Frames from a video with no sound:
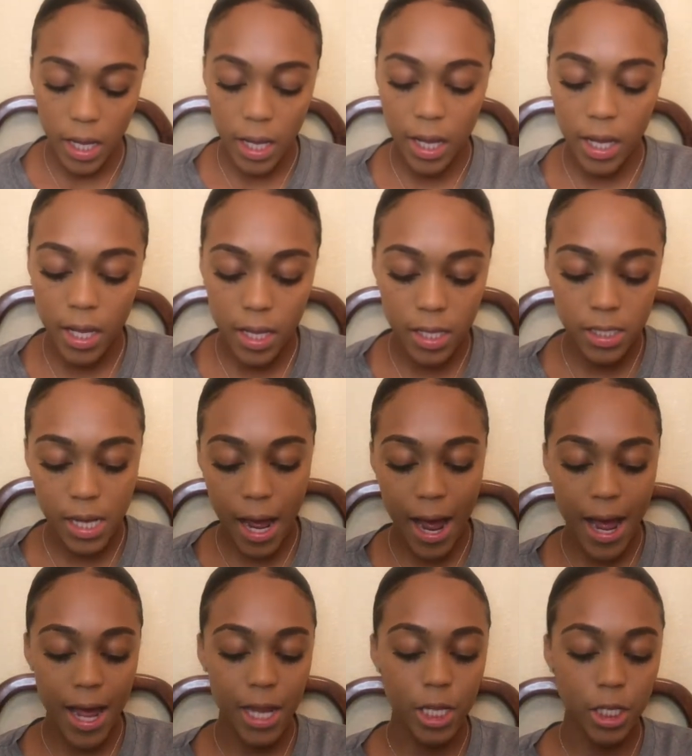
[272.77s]
And
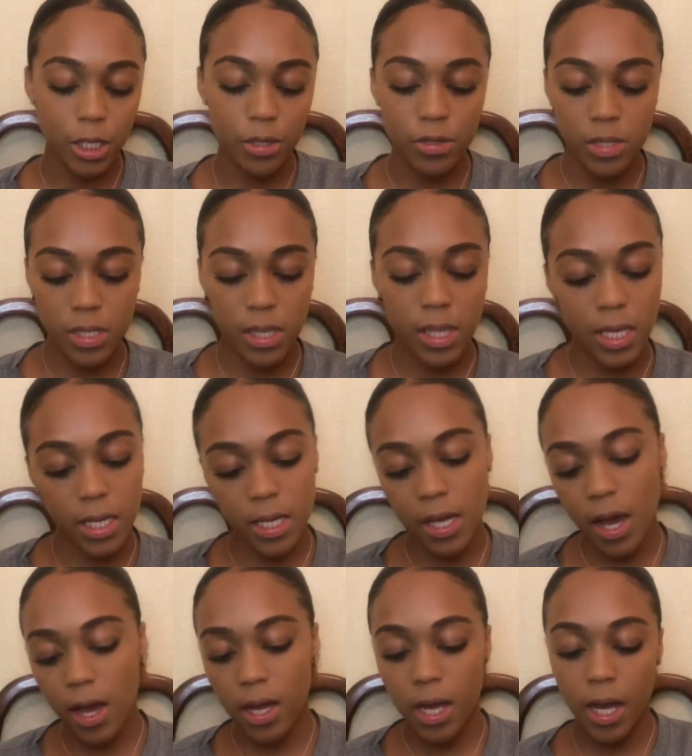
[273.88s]
I use the
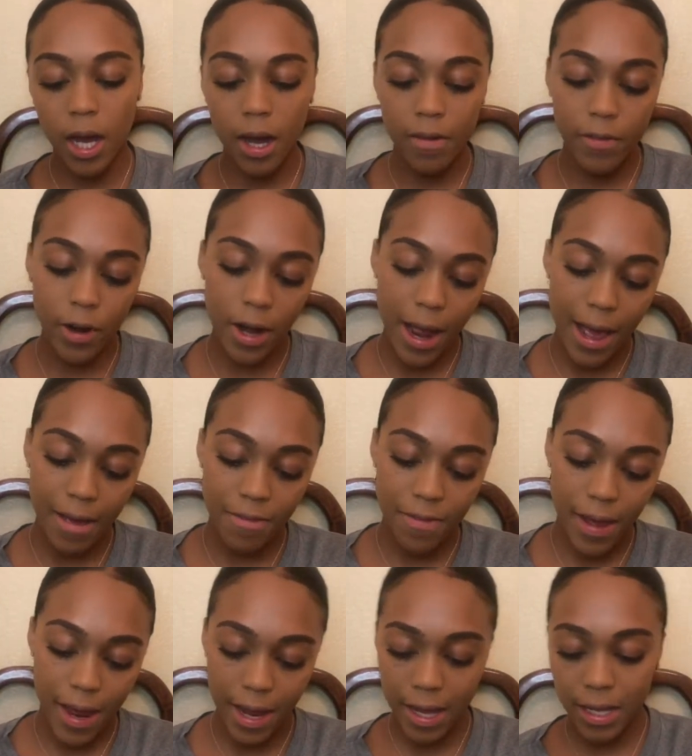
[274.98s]
Cover
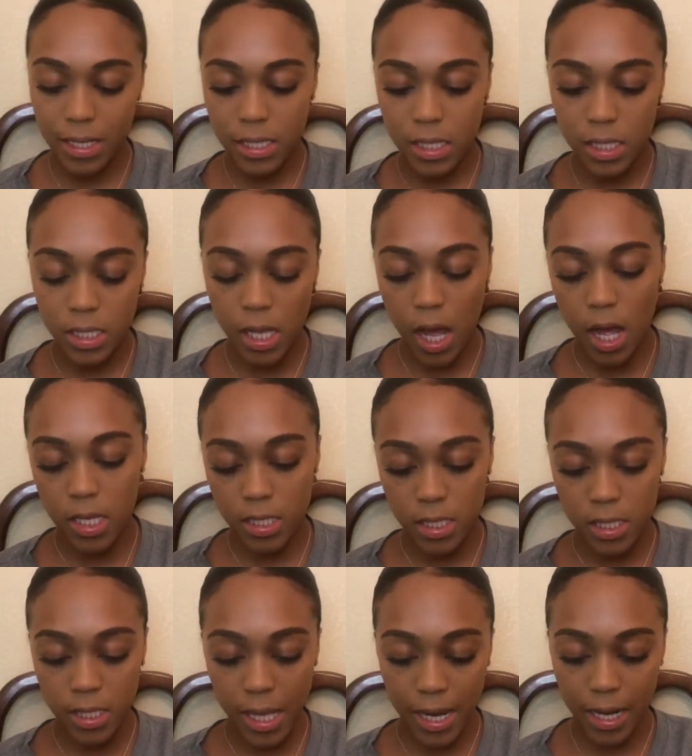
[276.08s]
FX
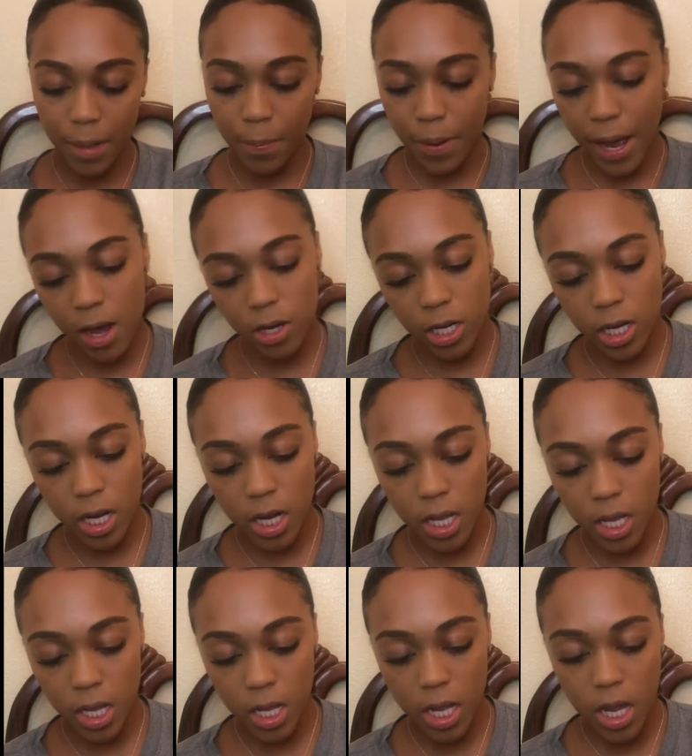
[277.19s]
setting powder.
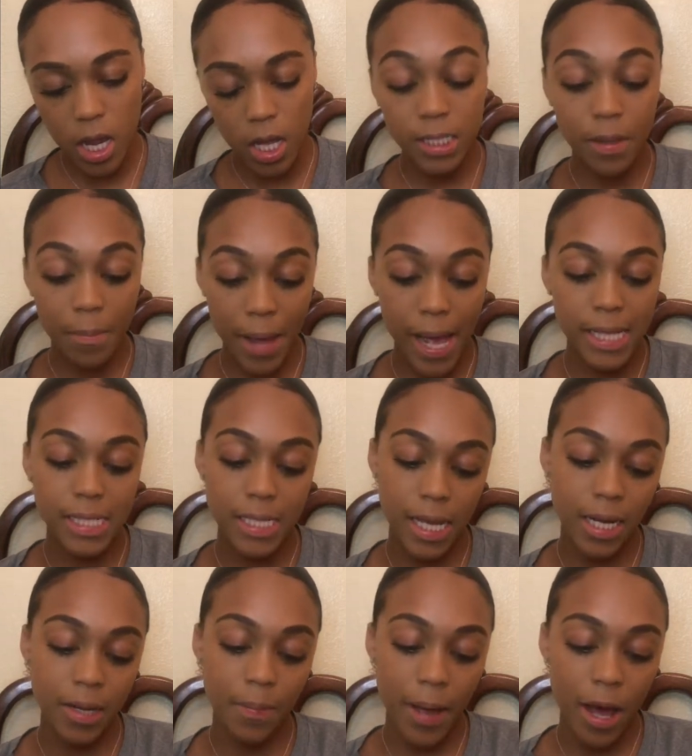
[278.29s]
It's a matte
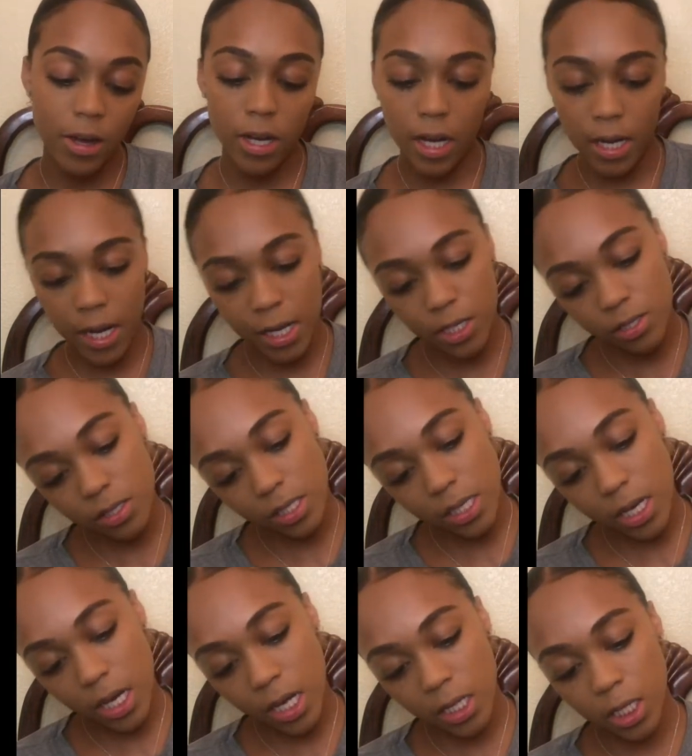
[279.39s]
setting powder, and I use the
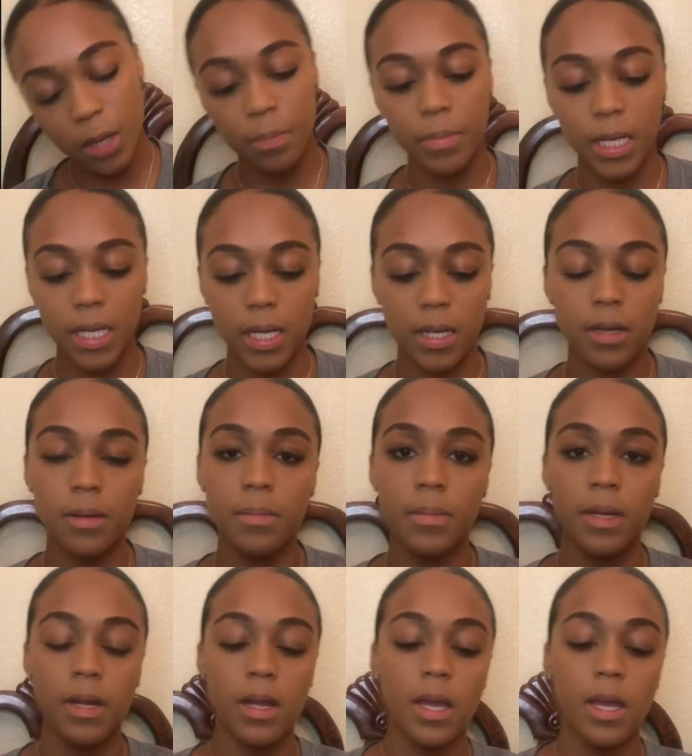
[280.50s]
color medium,